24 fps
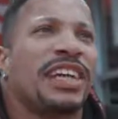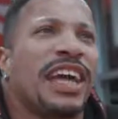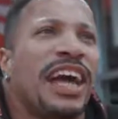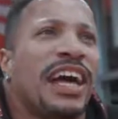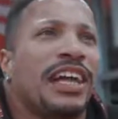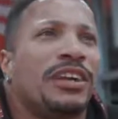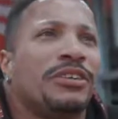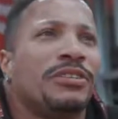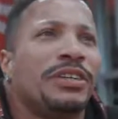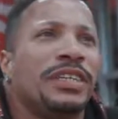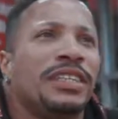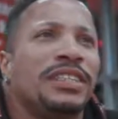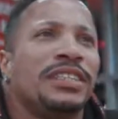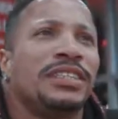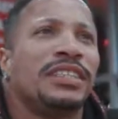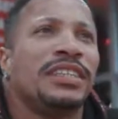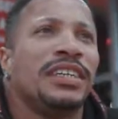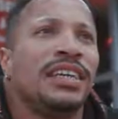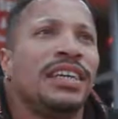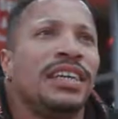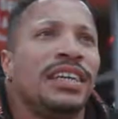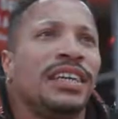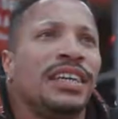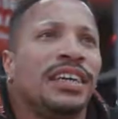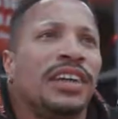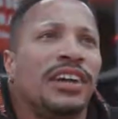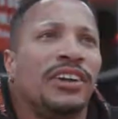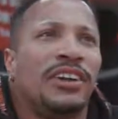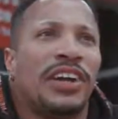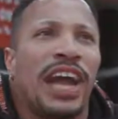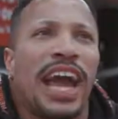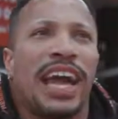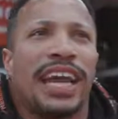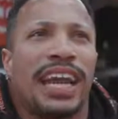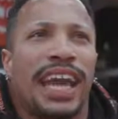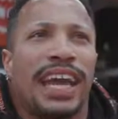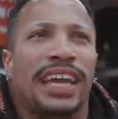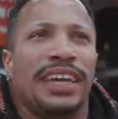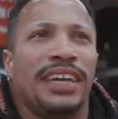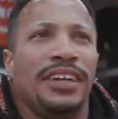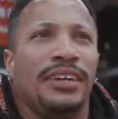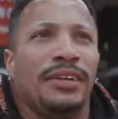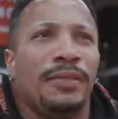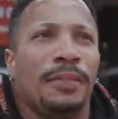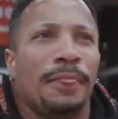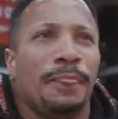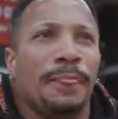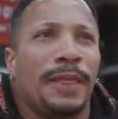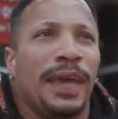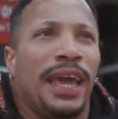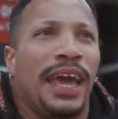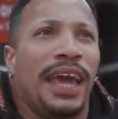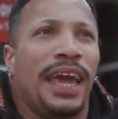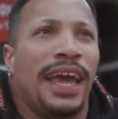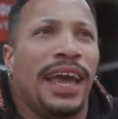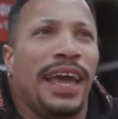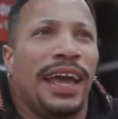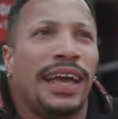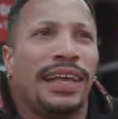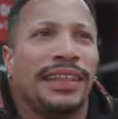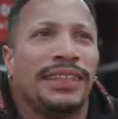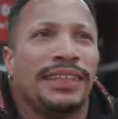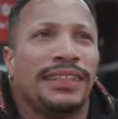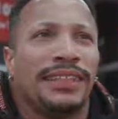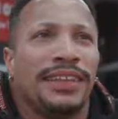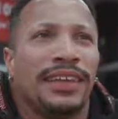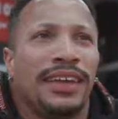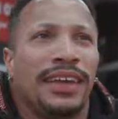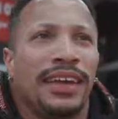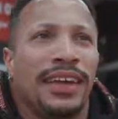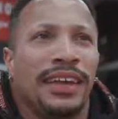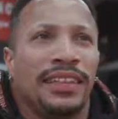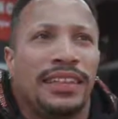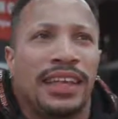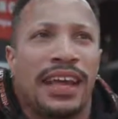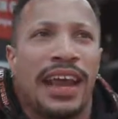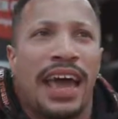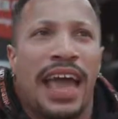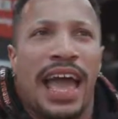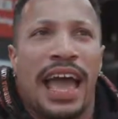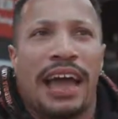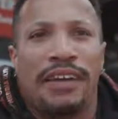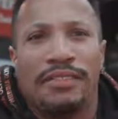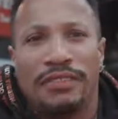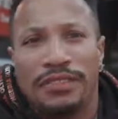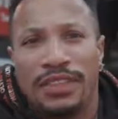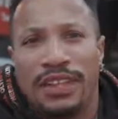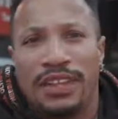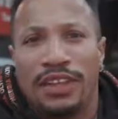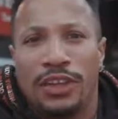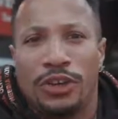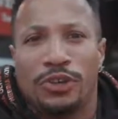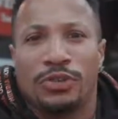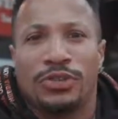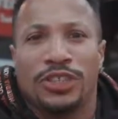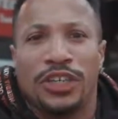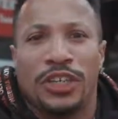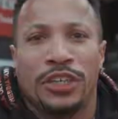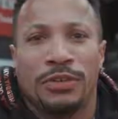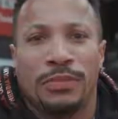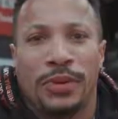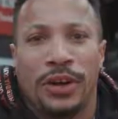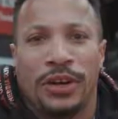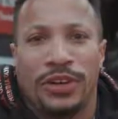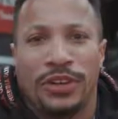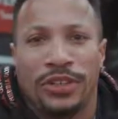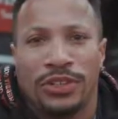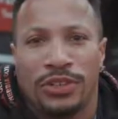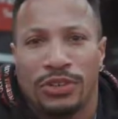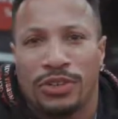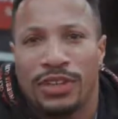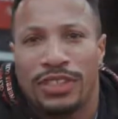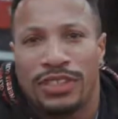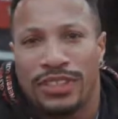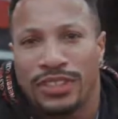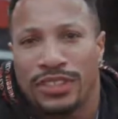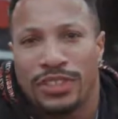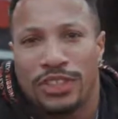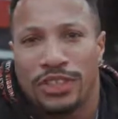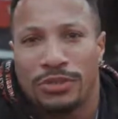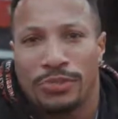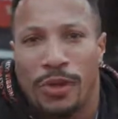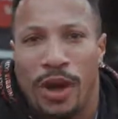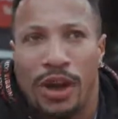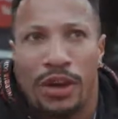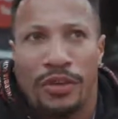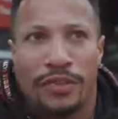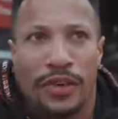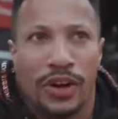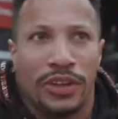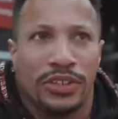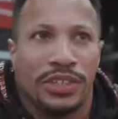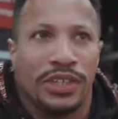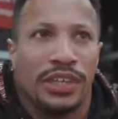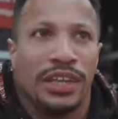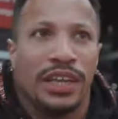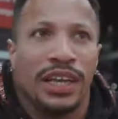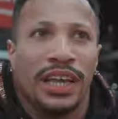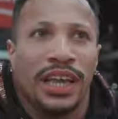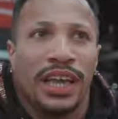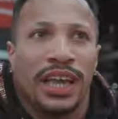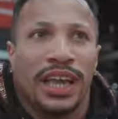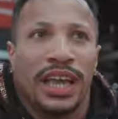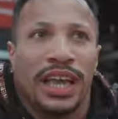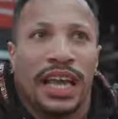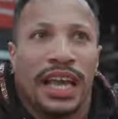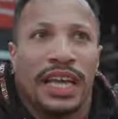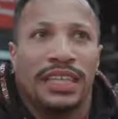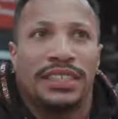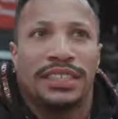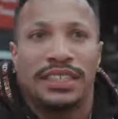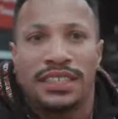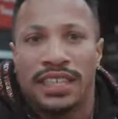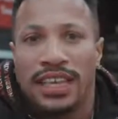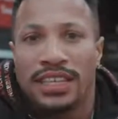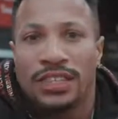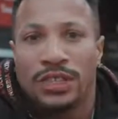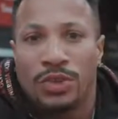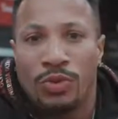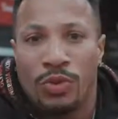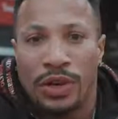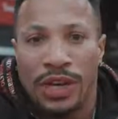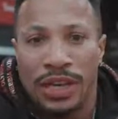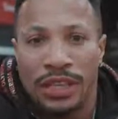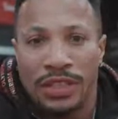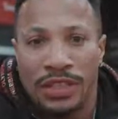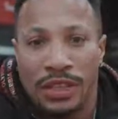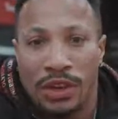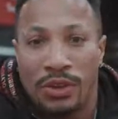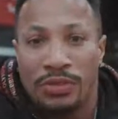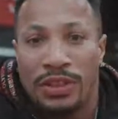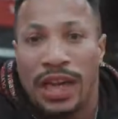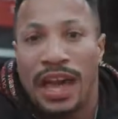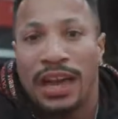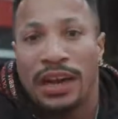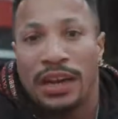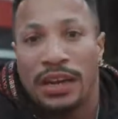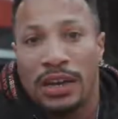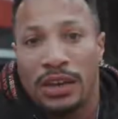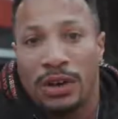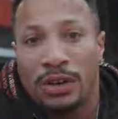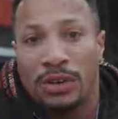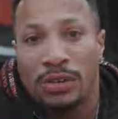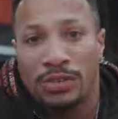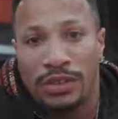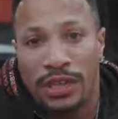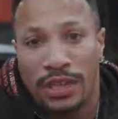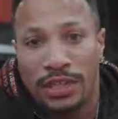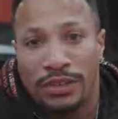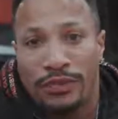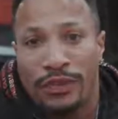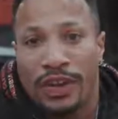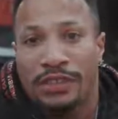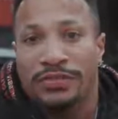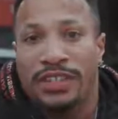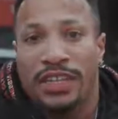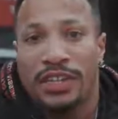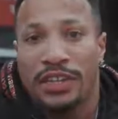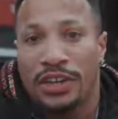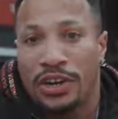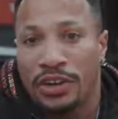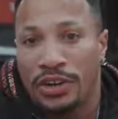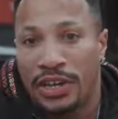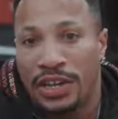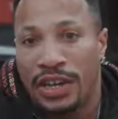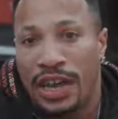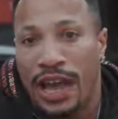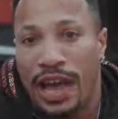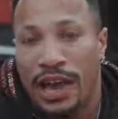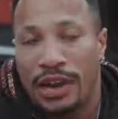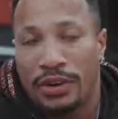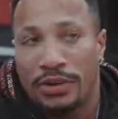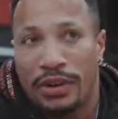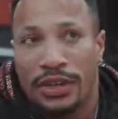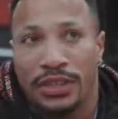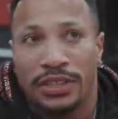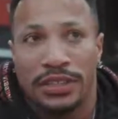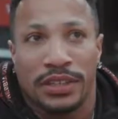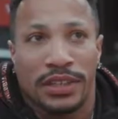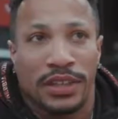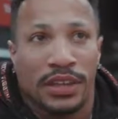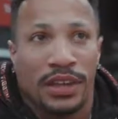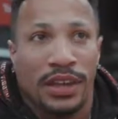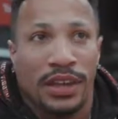calories or 980. And then I have the little cheeseburger, so it's just a smaller version. It's 620. So that alone is 1,500 calories.